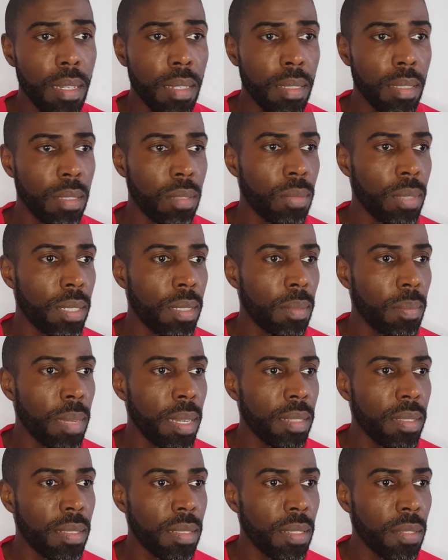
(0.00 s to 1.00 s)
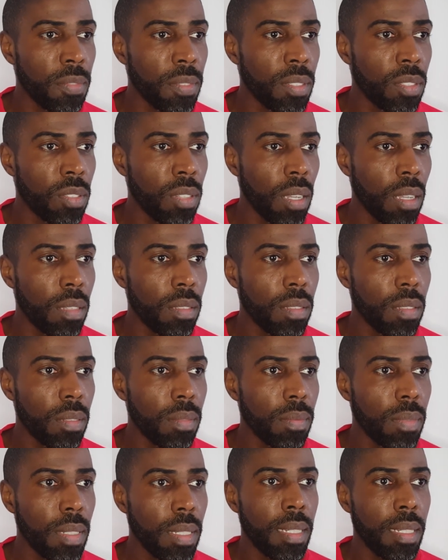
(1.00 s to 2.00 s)
Is written by Stephen
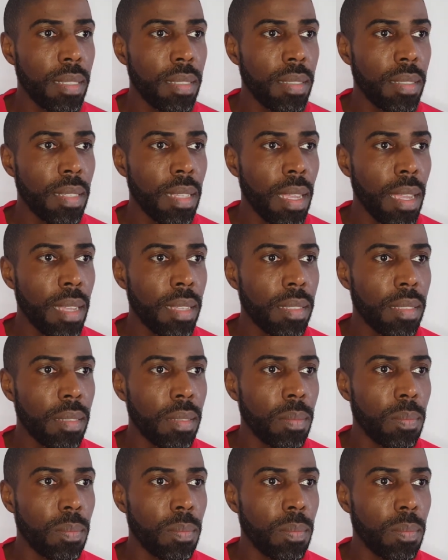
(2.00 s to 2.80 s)
Johnson. It says,